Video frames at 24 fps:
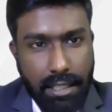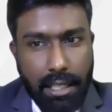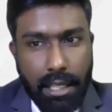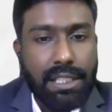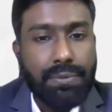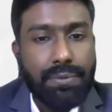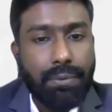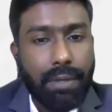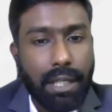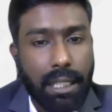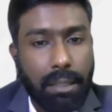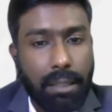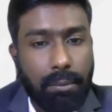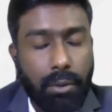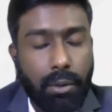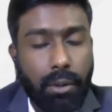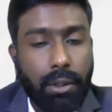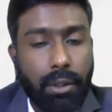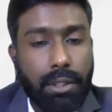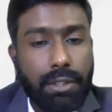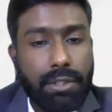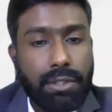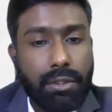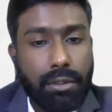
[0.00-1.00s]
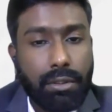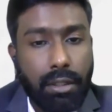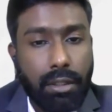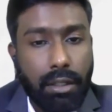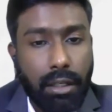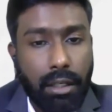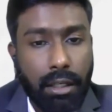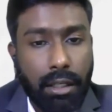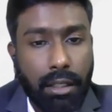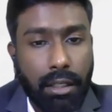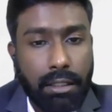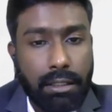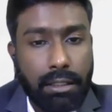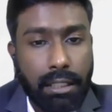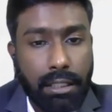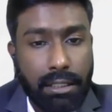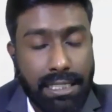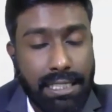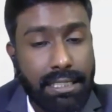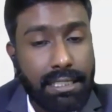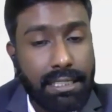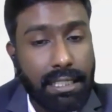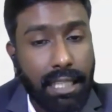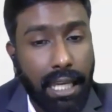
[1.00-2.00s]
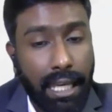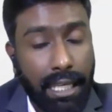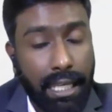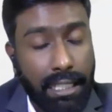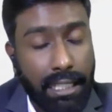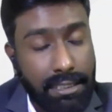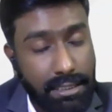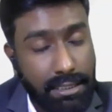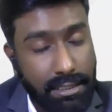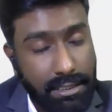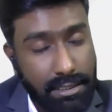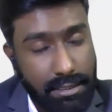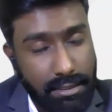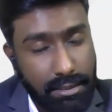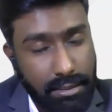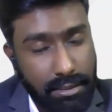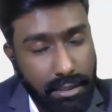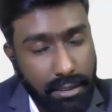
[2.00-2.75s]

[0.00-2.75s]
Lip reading: These fibroids, since as